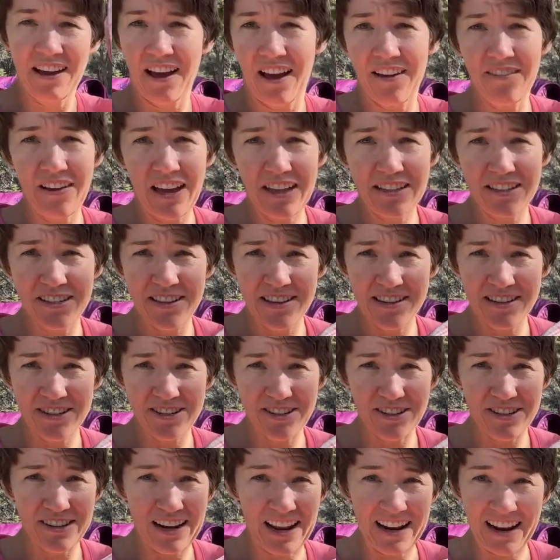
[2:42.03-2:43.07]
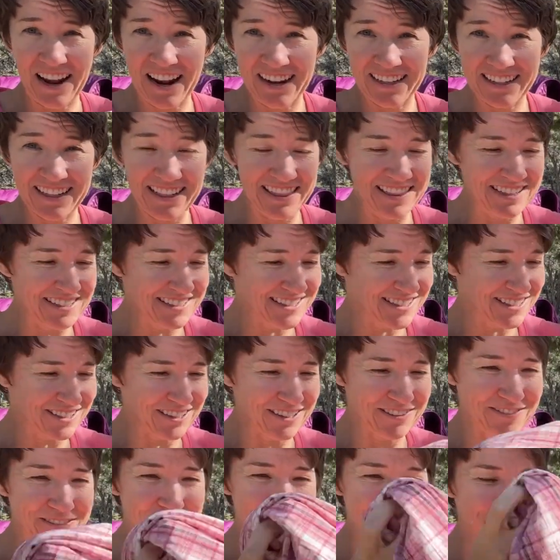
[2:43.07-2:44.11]
I've had this shirt and hiked in this
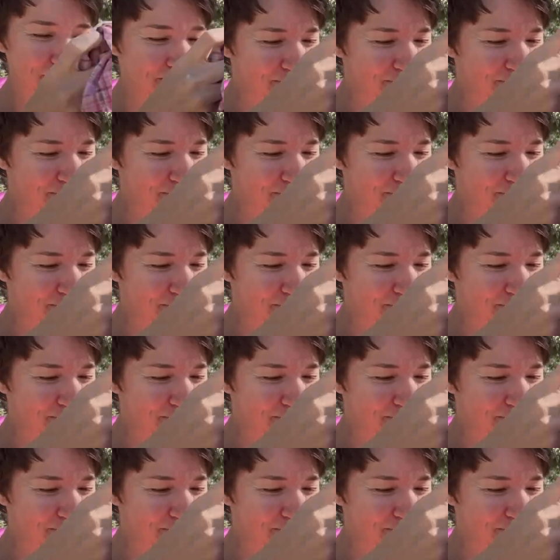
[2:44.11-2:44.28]
shirt for